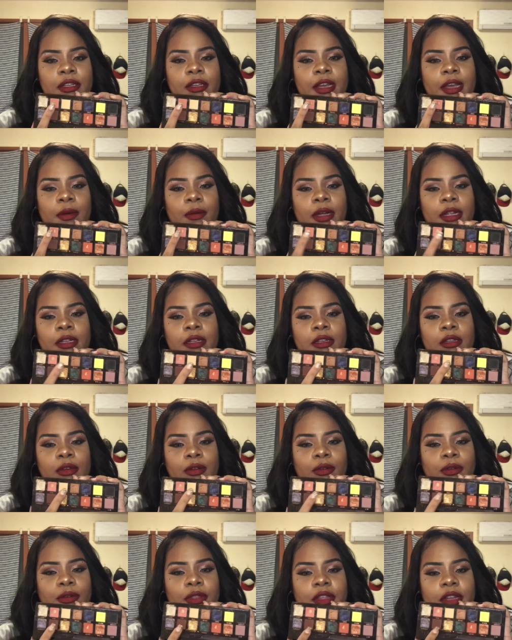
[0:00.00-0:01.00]
You get 1,
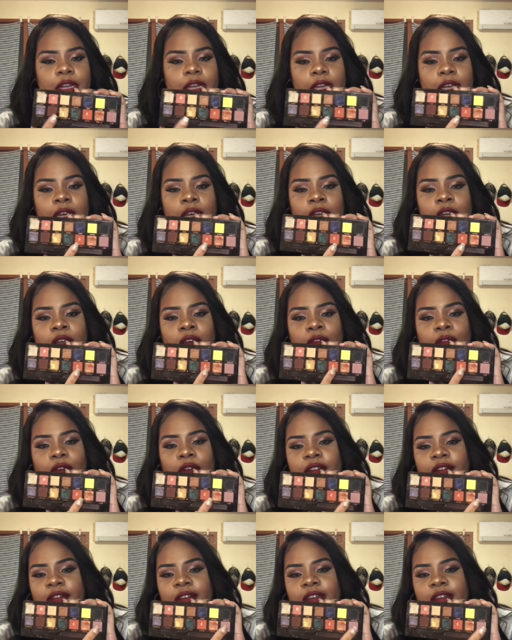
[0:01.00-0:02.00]
2, 3,
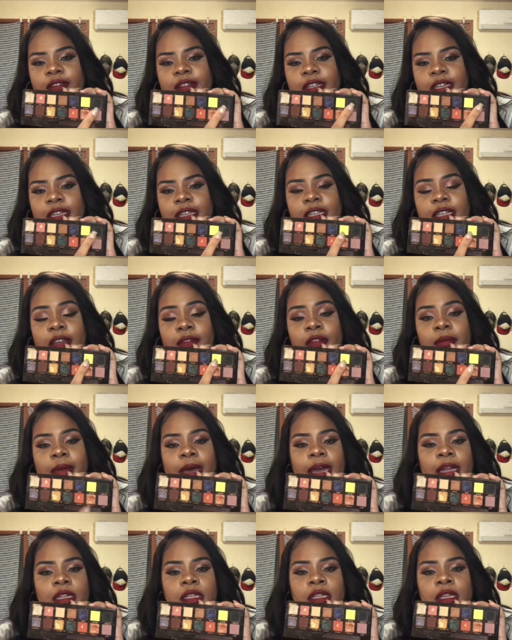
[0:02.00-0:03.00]
4, 5, 6, 7
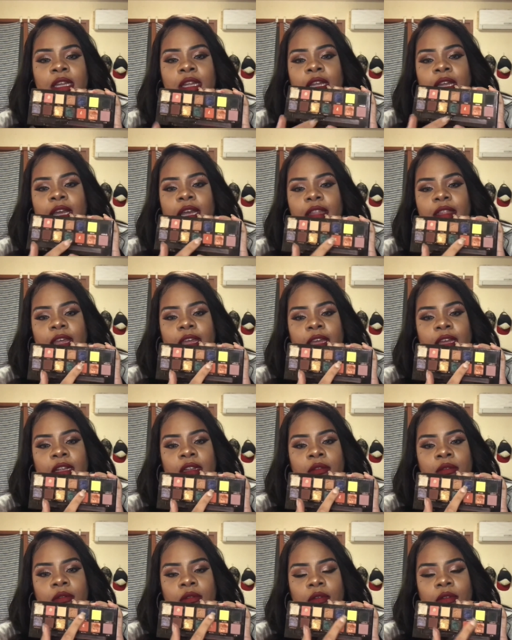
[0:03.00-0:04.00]
mattes, and
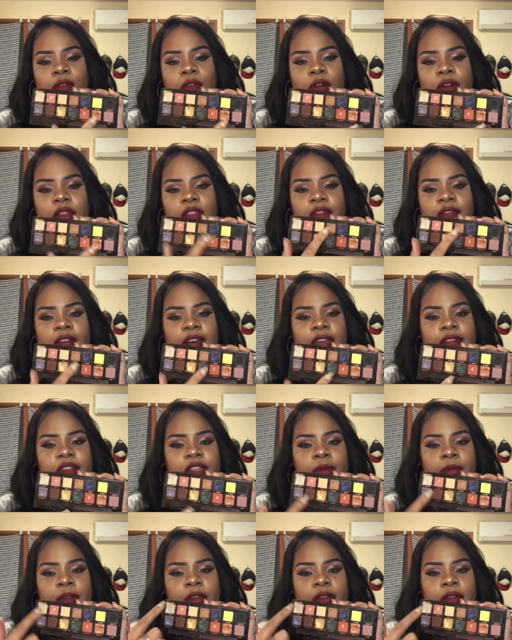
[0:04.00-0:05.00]
then of course the 5
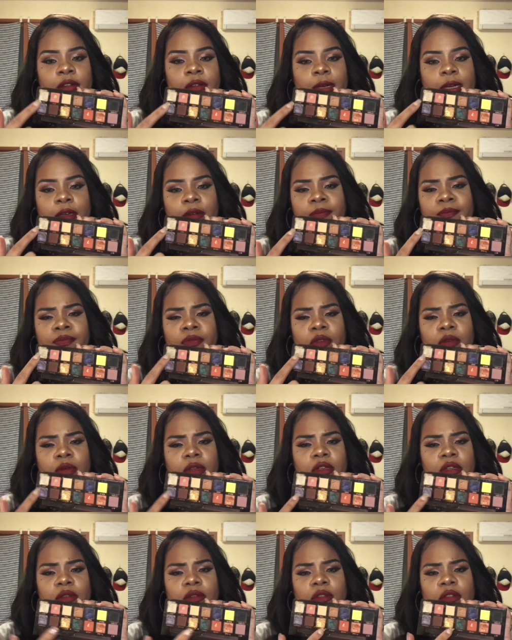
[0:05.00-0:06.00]
shimmer. Well,
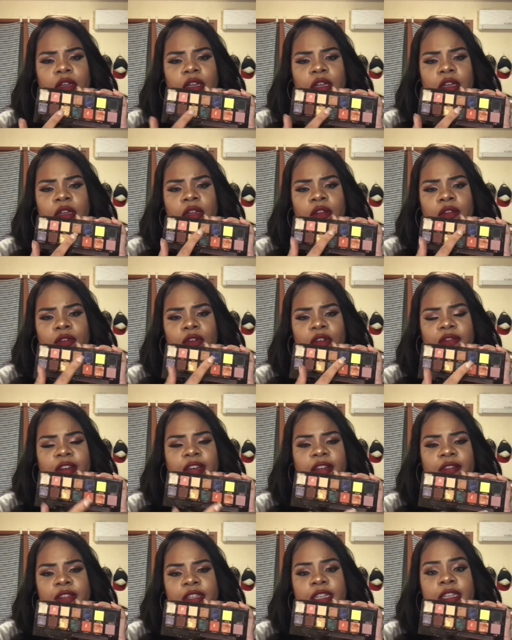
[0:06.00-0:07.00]
1, 2, 3, 4,
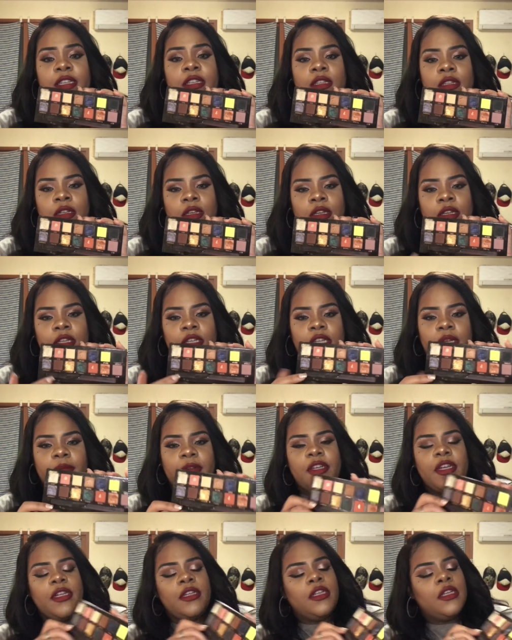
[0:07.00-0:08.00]
5, 6 shimmer
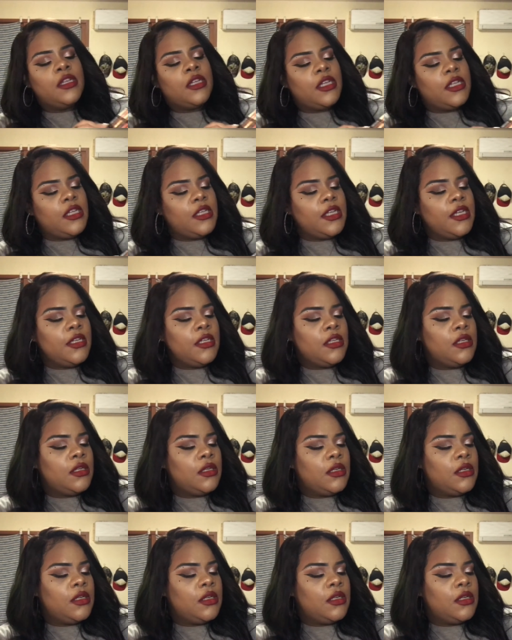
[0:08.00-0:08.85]
shades. Is it 6?